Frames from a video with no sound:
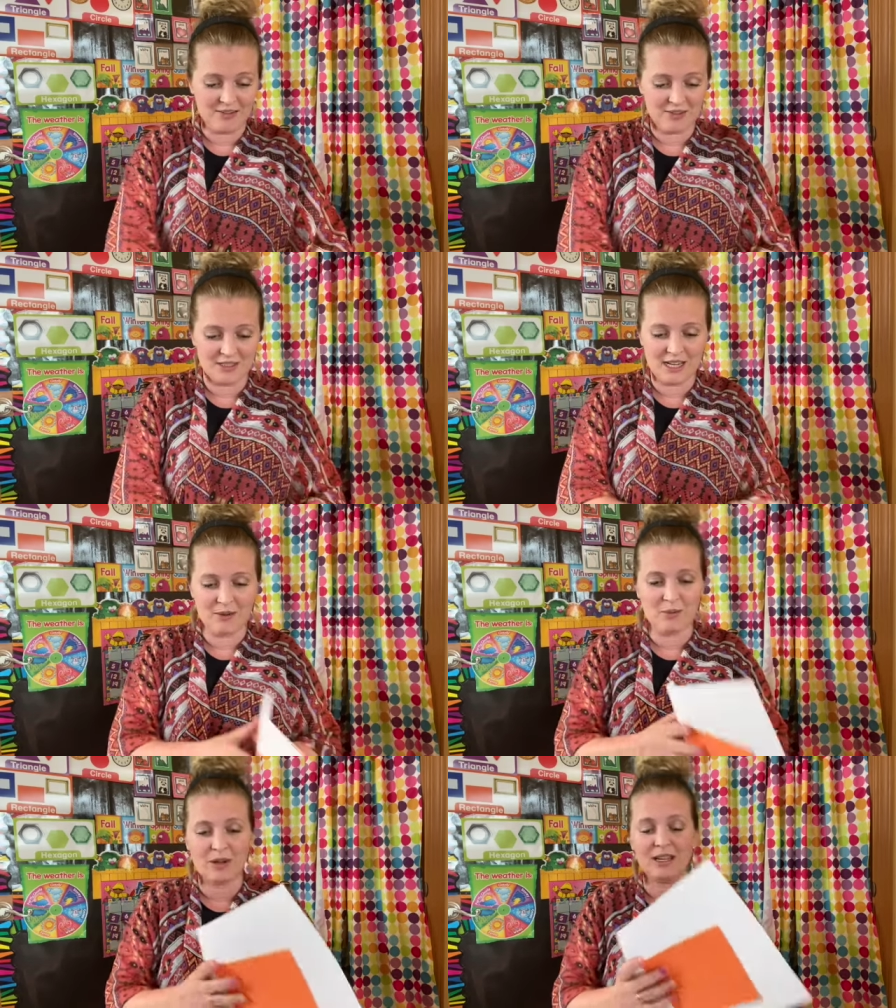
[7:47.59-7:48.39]
for day
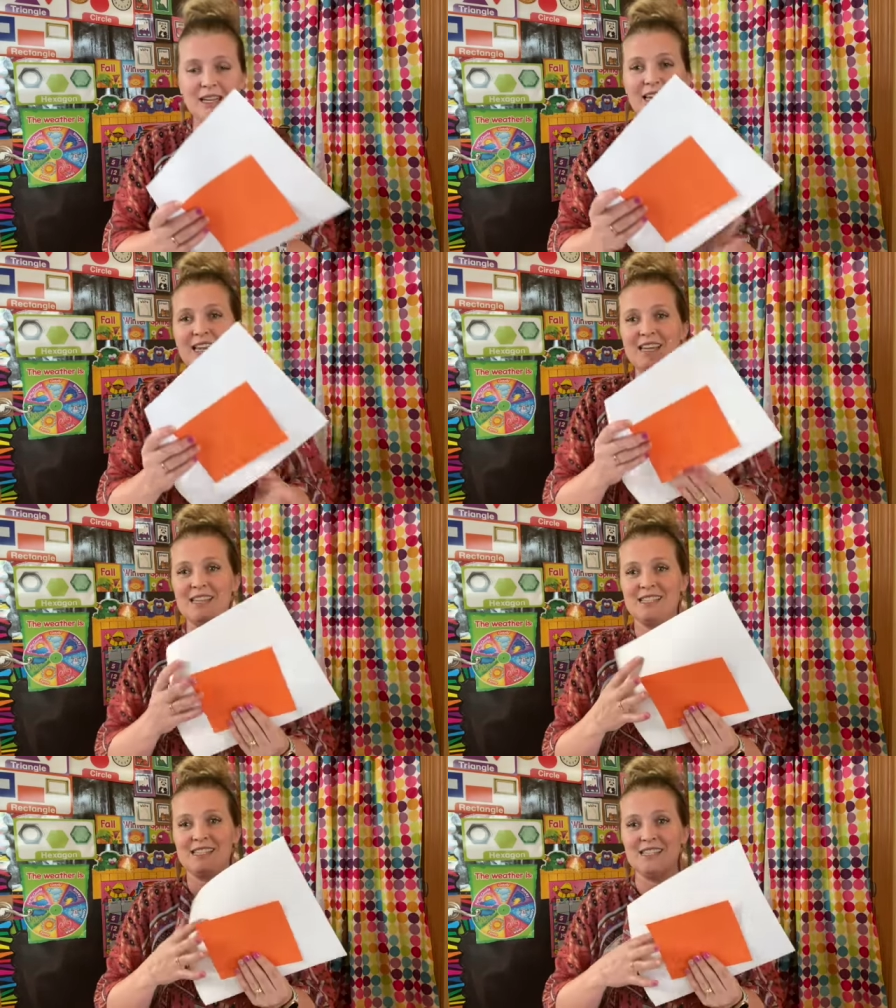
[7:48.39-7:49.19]
1,
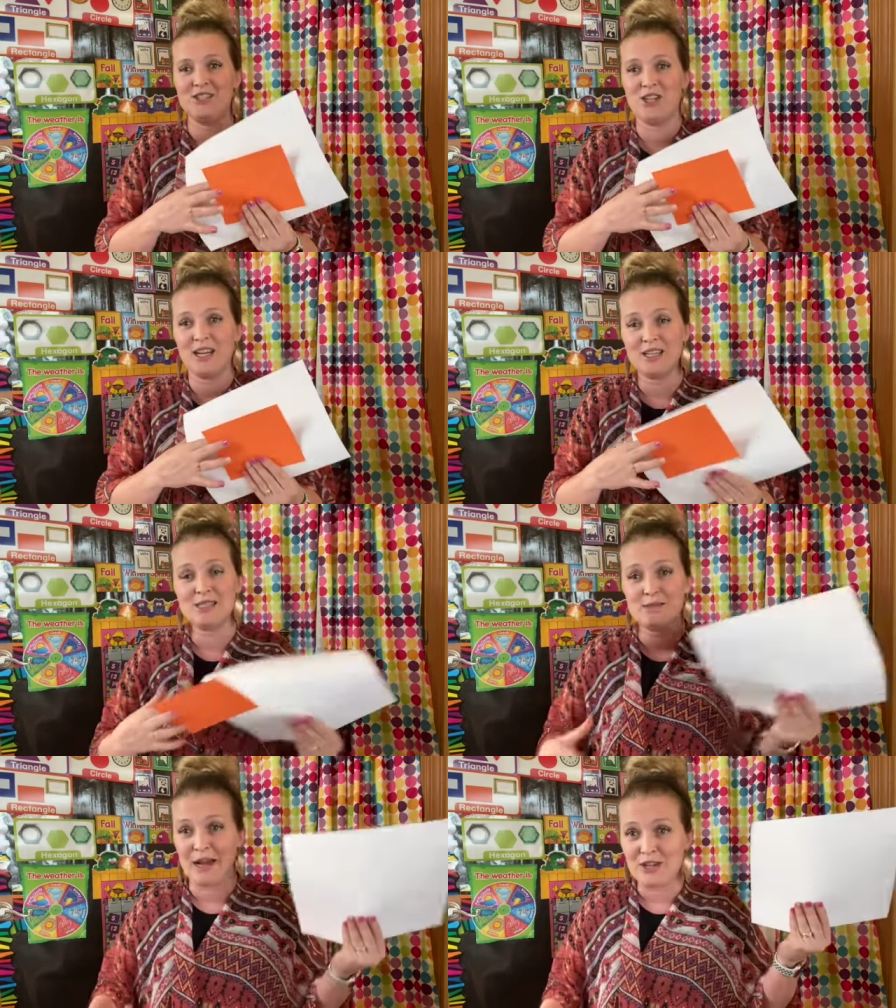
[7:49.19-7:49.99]
is the chick
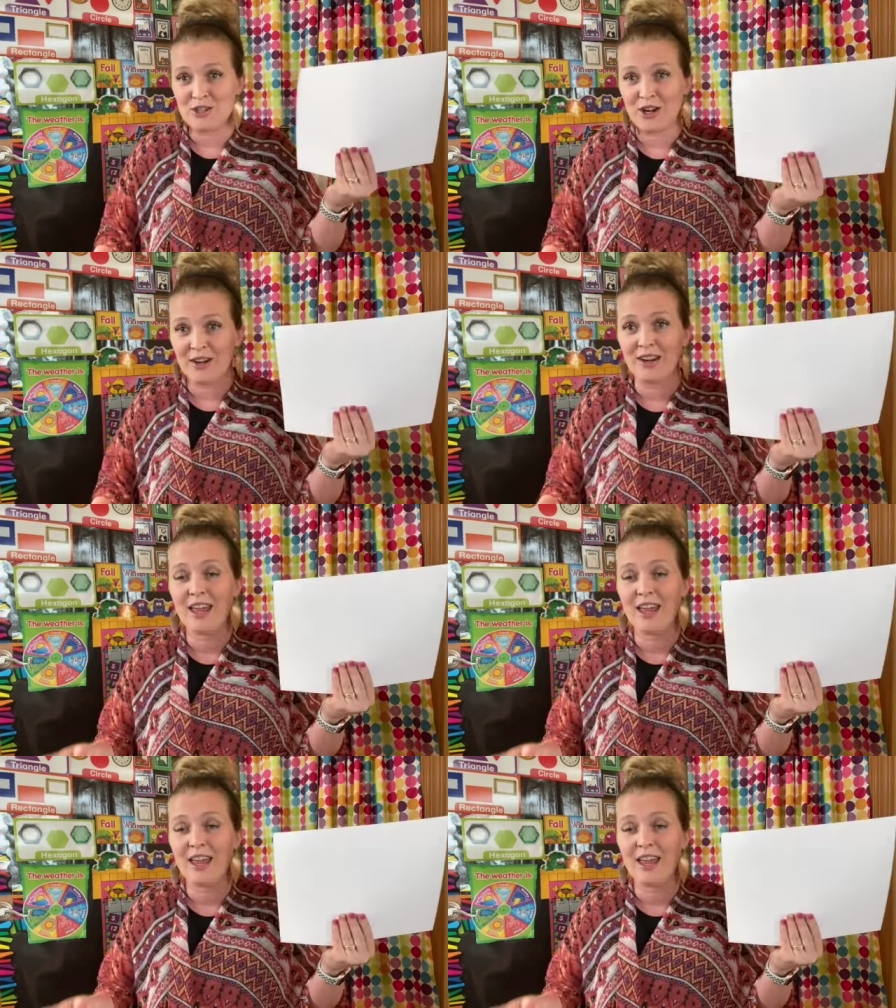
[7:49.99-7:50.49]
smash art,